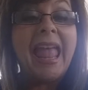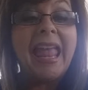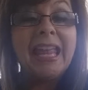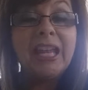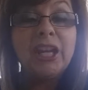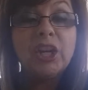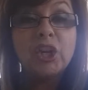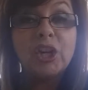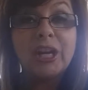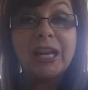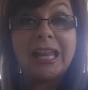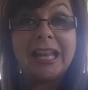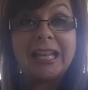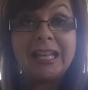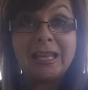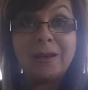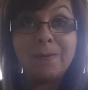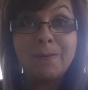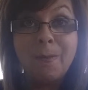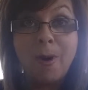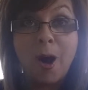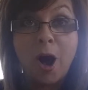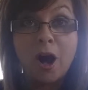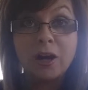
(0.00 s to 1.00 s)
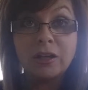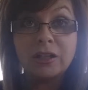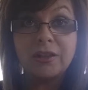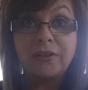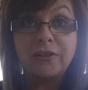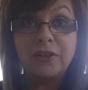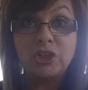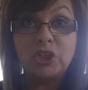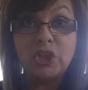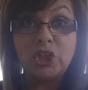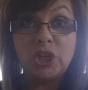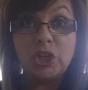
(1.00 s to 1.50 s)
angry, and he
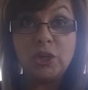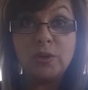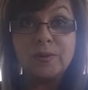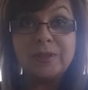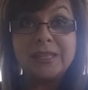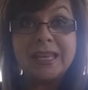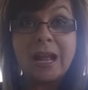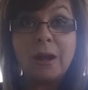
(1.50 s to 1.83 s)
mocked the Jews."